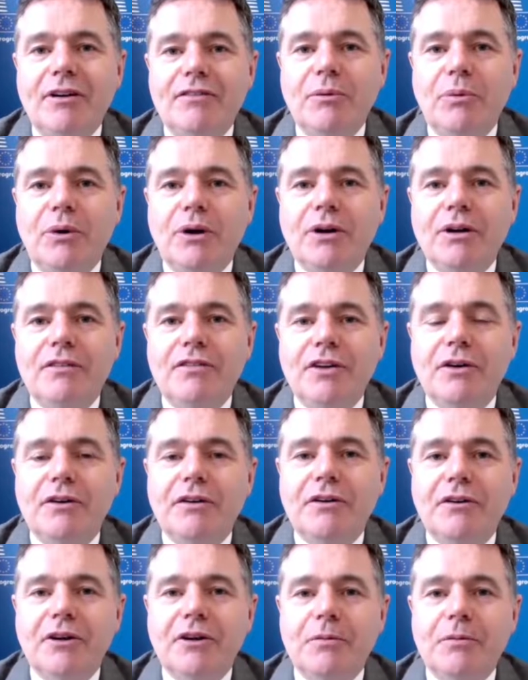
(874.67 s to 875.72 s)
the work of
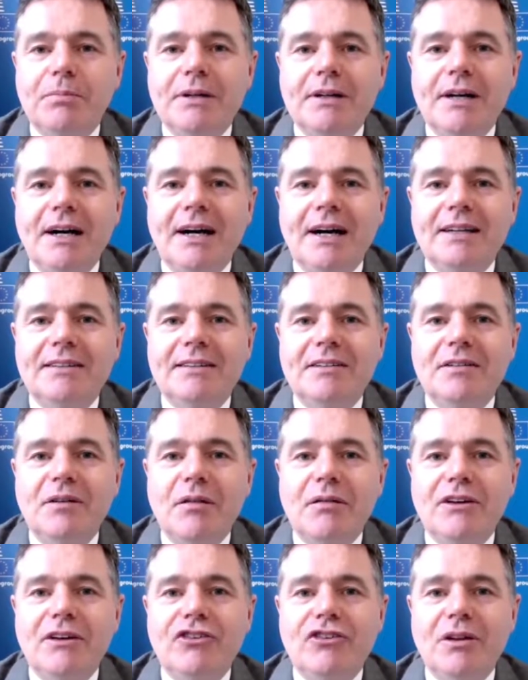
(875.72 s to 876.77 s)
Eurogroup and the
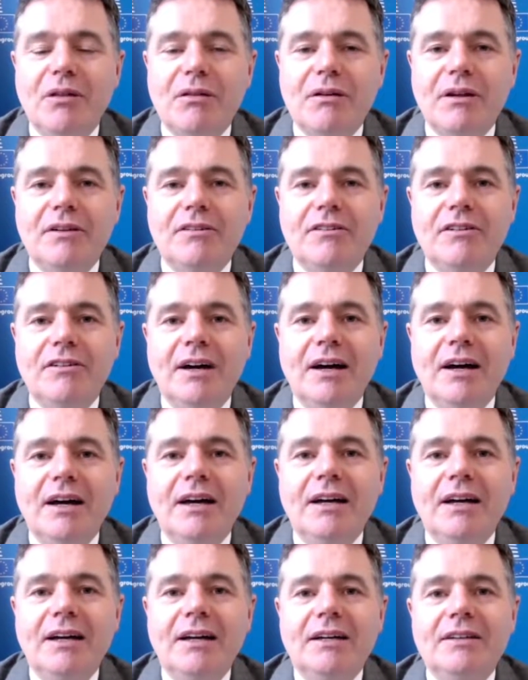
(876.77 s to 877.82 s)
decisions and
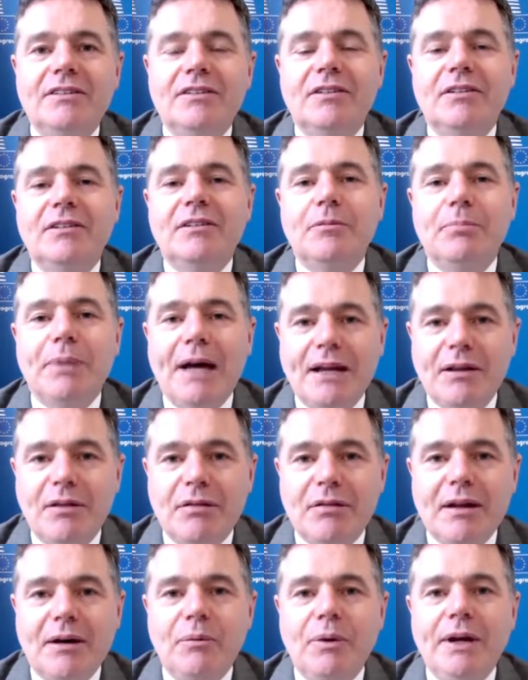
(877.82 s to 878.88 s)

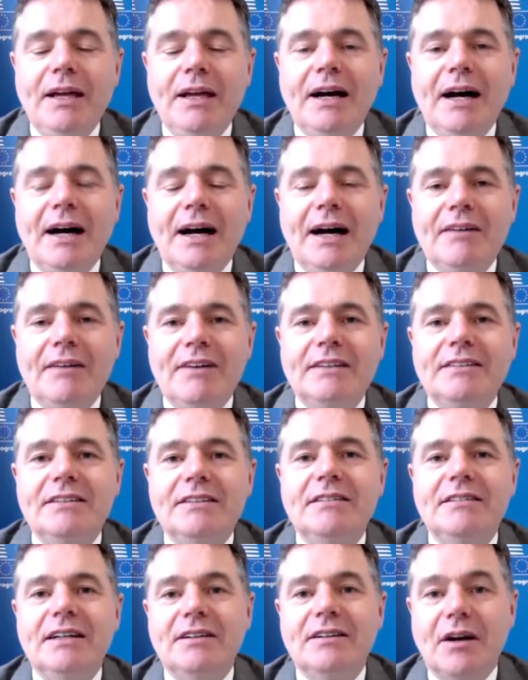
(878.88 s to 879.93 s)
debates that we have, and
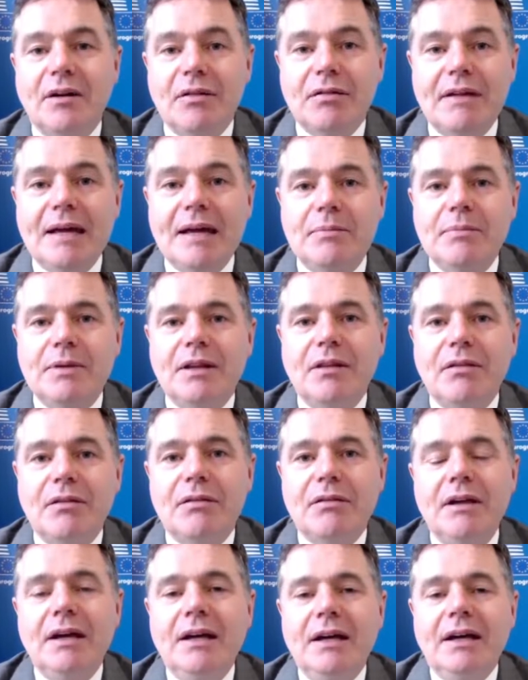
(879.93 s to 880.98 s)
indeed our
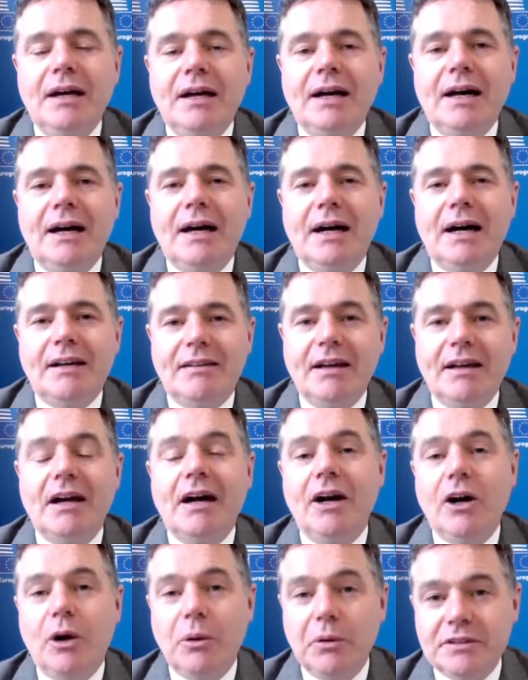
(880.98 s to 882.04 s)
statements, I think
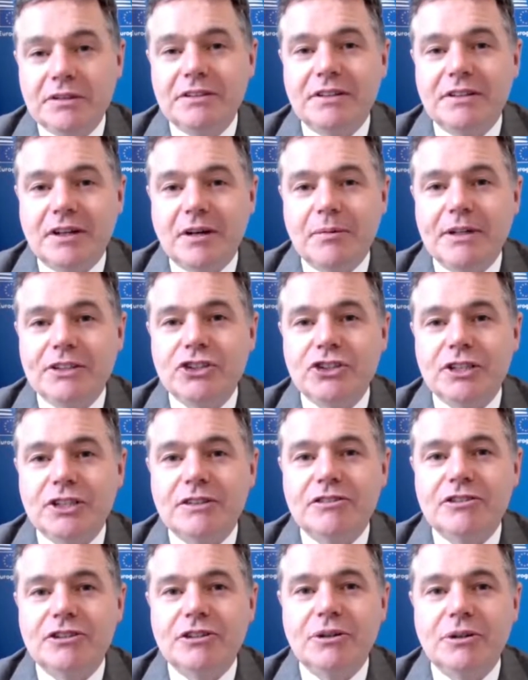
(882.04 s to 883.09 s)
I owe it to the
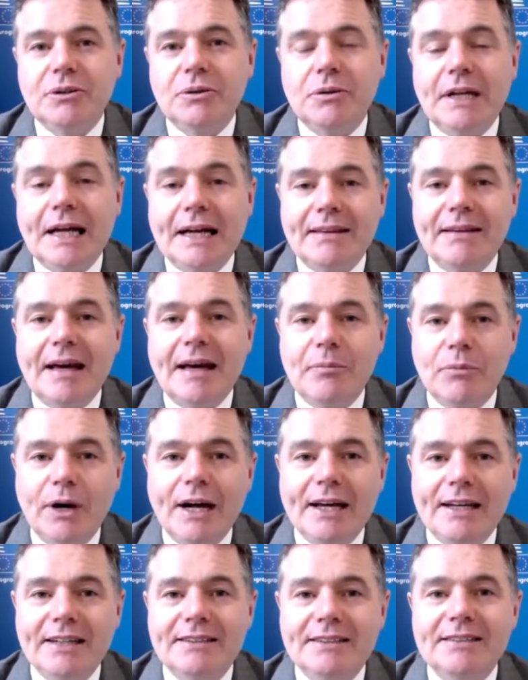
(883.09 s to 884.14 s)
Commission to let them
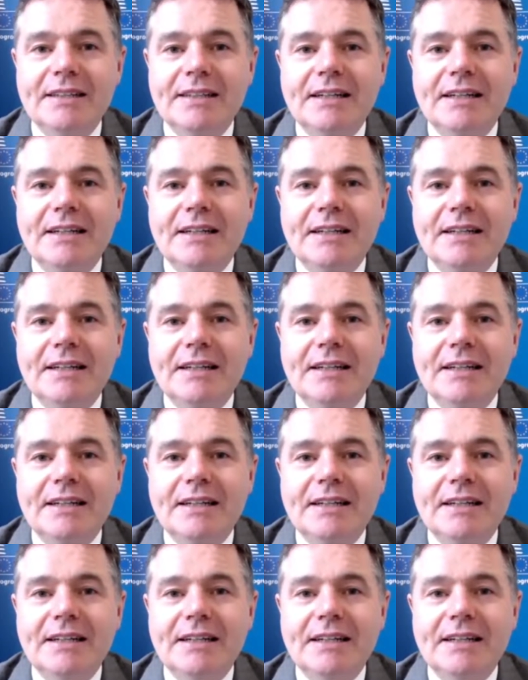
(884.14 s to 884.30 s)
wait